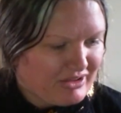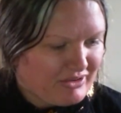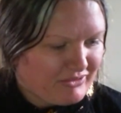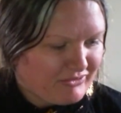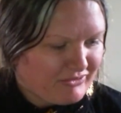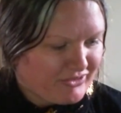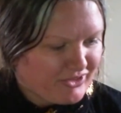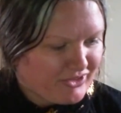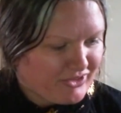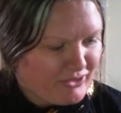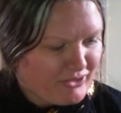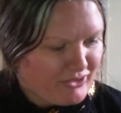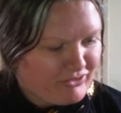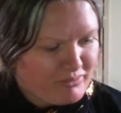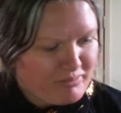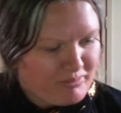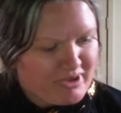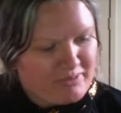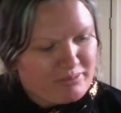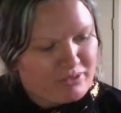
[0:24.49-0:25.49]
So
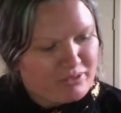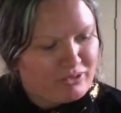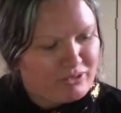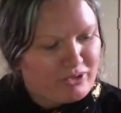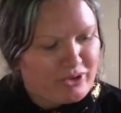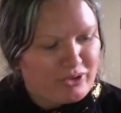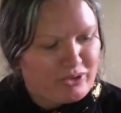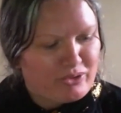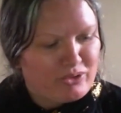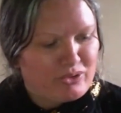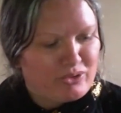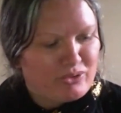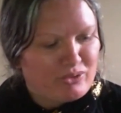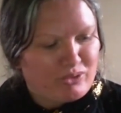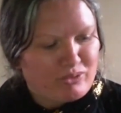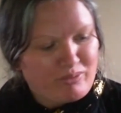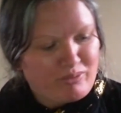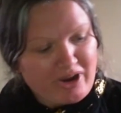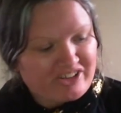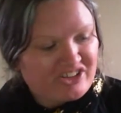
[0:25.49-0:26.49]
for people
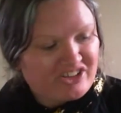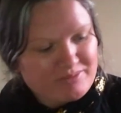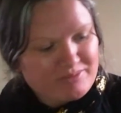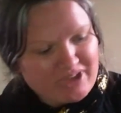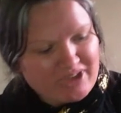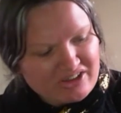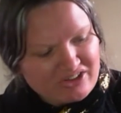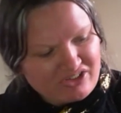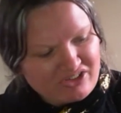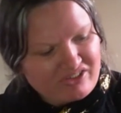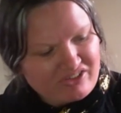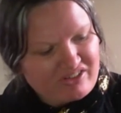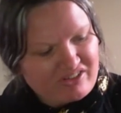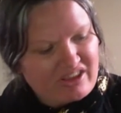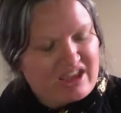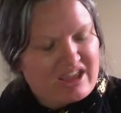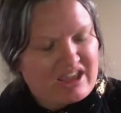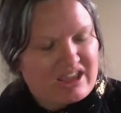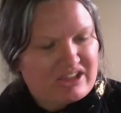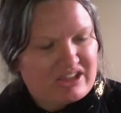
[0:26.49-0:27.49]
who, IT managers
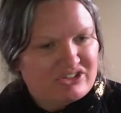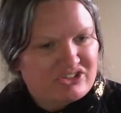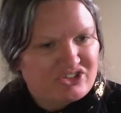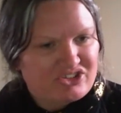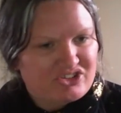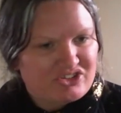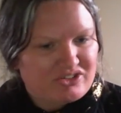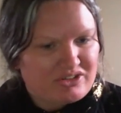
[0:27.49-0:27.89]
and